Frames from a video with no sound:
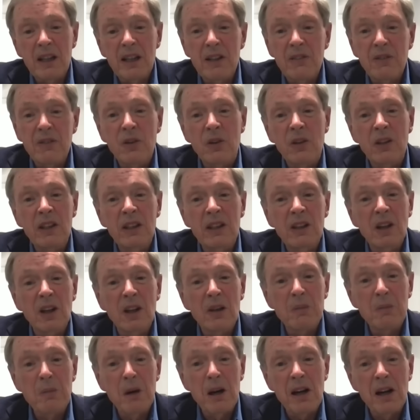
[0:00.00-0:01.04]
And if you're
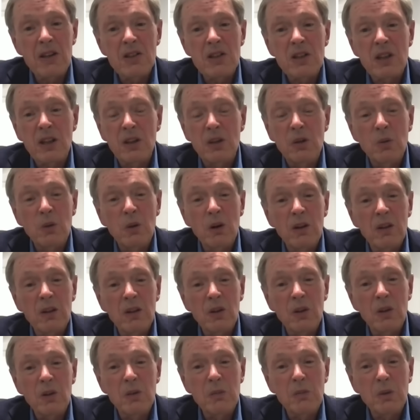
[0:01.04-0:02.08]
Elon Musk and you want
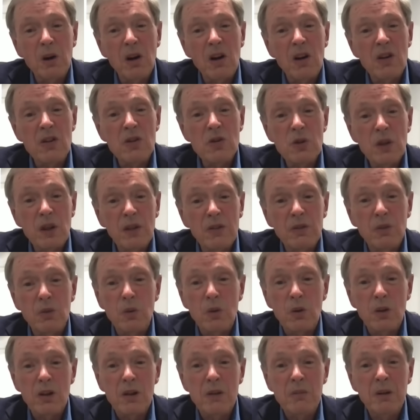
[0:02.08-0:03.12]
to go to Mars, you have to
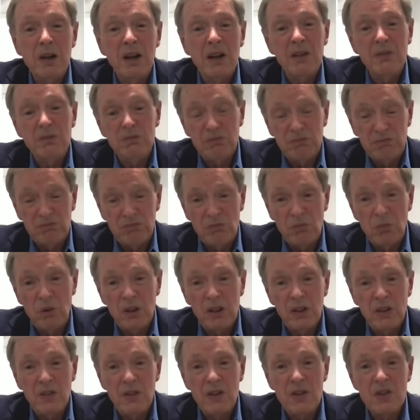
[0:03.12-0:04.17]
worry about
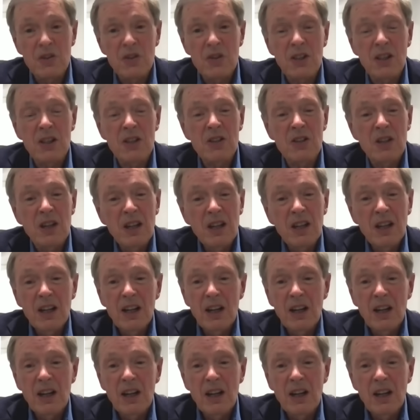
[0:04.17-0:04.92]
one of these things